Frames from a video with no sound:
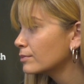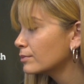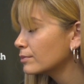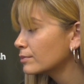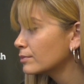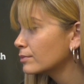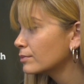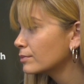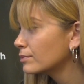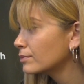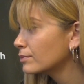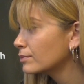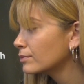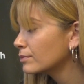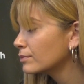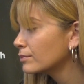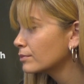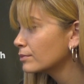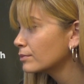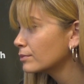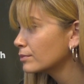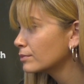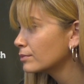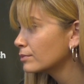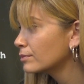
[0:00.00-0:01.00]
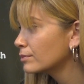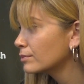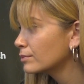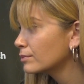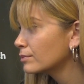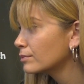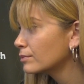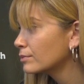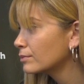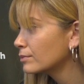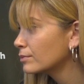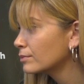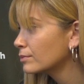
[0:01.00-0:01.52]

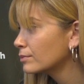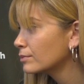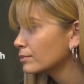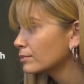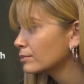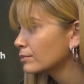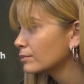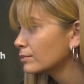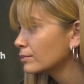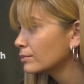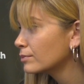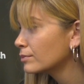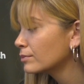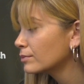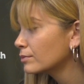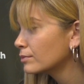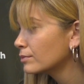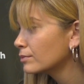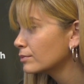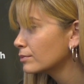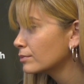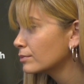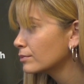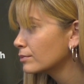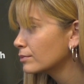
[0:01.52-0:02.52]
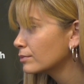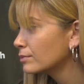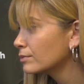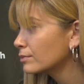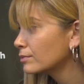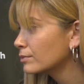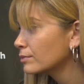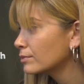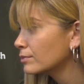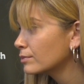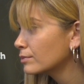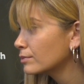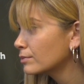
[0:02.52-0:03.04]

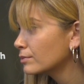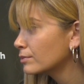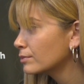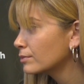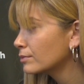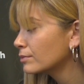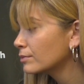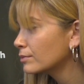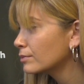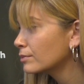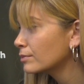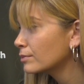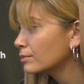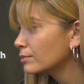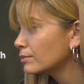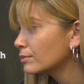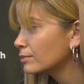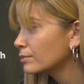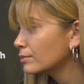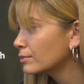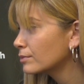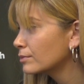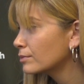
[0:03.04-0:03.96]
(not speaking)